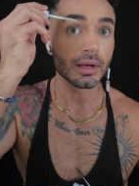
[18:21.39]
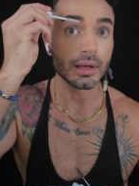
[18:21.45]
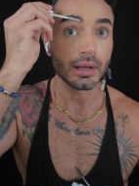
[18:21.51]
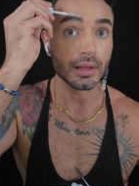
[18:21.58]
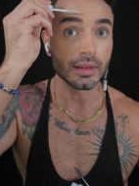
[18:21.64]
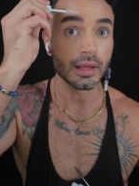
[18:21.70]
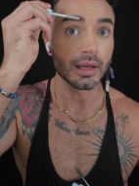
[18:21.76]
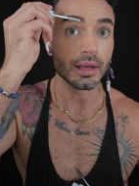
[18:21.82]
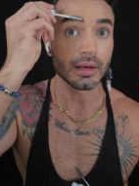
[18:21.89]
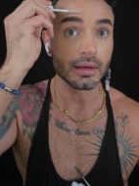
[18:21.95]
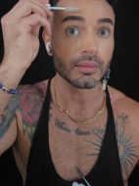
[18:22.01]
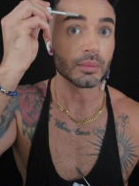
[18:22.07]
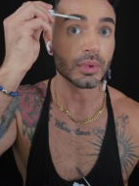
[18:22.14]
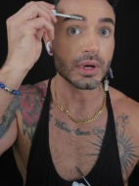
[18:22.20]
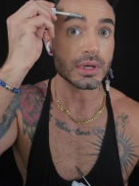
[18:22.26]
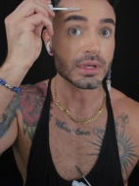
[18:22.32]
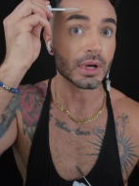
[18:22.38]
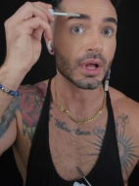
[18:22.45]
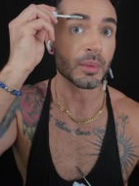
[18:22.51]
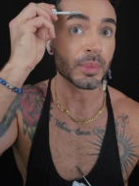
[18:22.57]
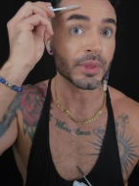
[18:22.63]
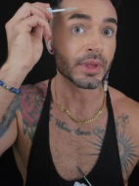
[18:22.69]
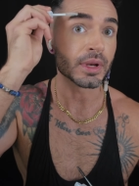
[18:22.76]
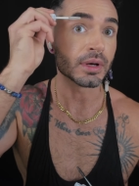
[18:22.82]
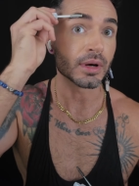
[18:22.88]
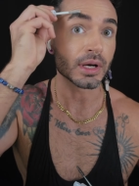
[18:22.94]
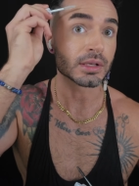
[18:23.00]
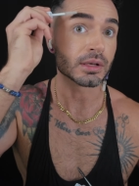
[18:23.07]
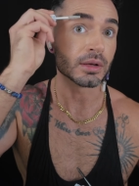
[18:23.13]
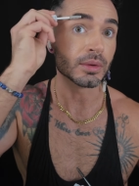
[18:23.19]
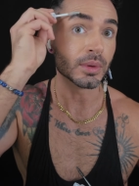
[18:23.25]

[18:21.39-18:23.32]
and then brush it up in the direction you